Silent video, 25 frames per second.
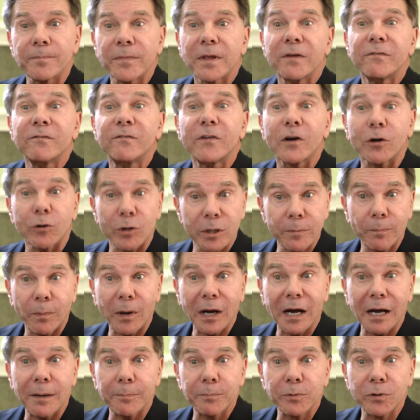very
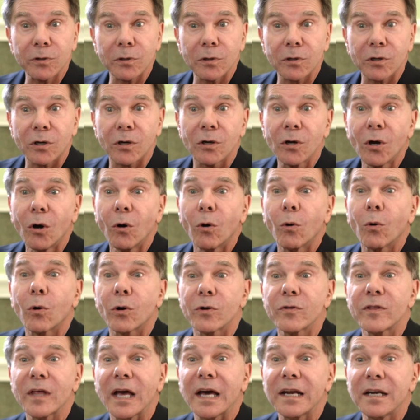popular
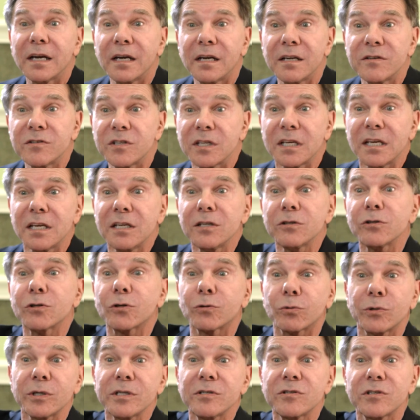or that it is
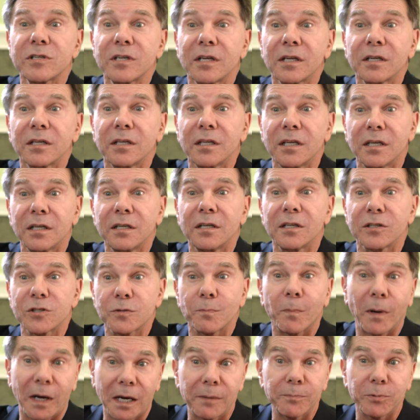increasing in its
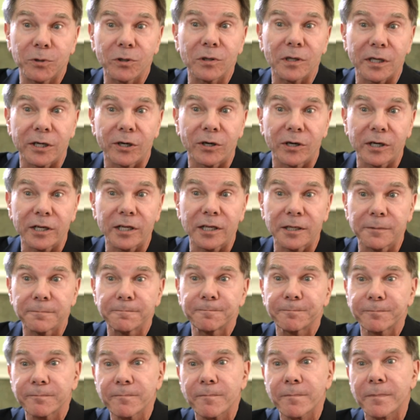popularity.
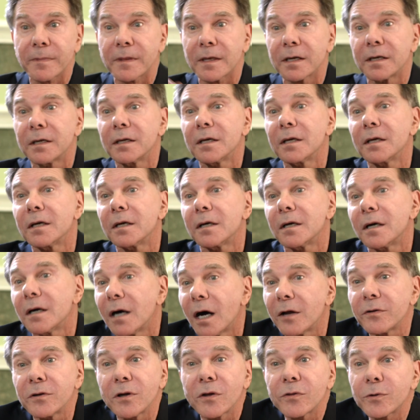
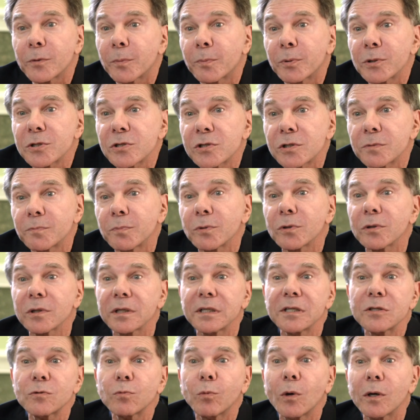Another principle
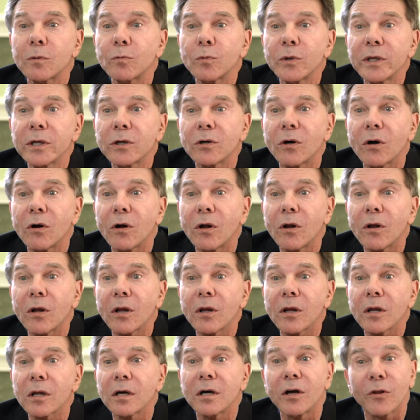is what we
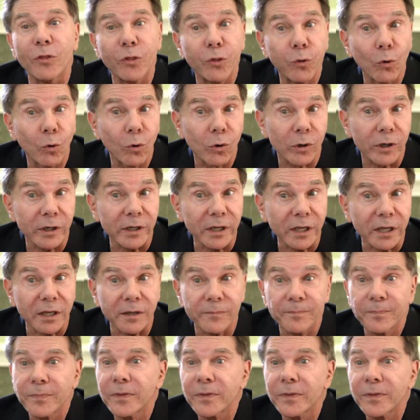call authority.